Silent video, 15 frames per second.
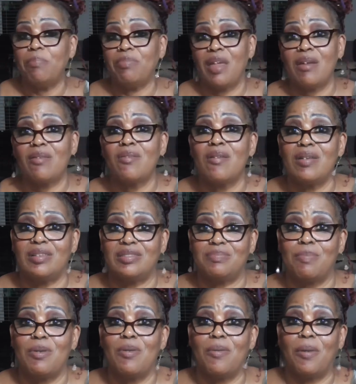That corn is
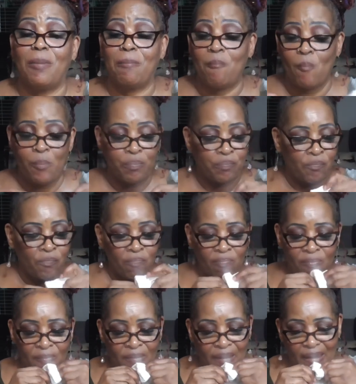born.
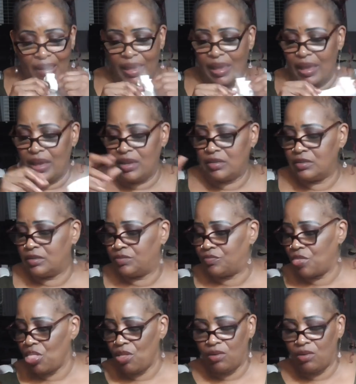And